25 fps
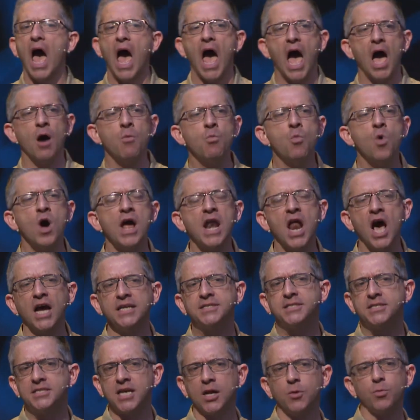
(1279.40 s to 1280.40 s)
And when I
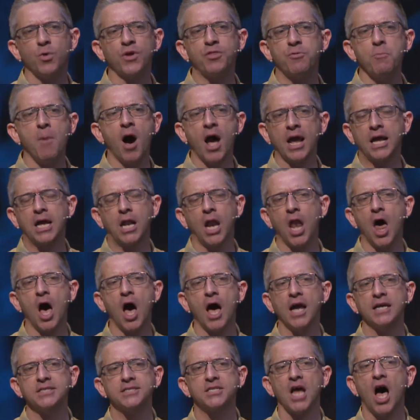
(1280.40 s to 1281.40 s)
sit with my
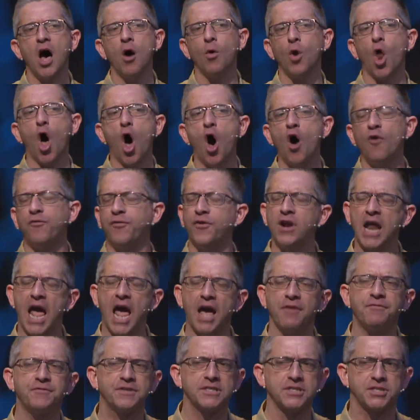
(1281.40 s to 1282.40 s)
clients, I will often
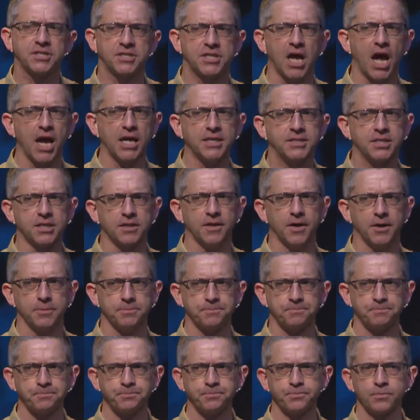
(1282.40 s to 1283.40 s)
have to say to them,
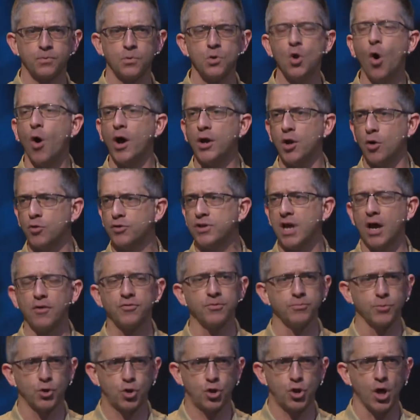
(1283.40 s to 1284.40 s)
no, I don't tell
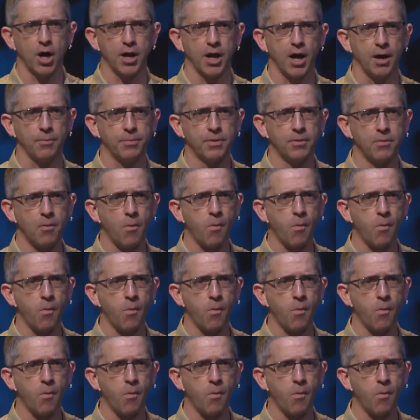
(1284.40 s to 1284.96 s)
them to shut up.